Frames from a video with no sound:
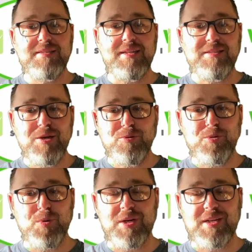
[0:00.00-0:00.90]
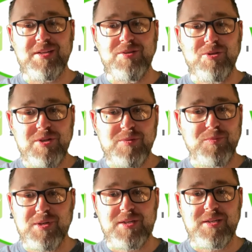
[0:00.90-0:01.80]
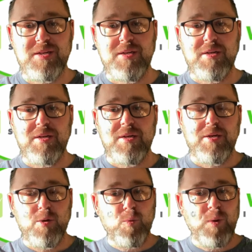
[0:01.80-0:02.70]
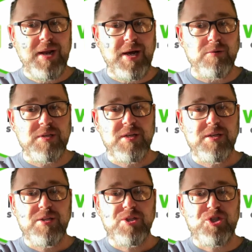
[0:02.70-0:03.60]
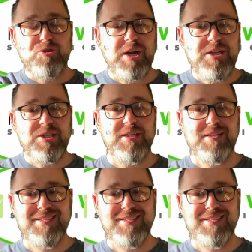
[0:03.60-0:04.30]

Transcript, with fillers: They don't work. None of them work without strategy.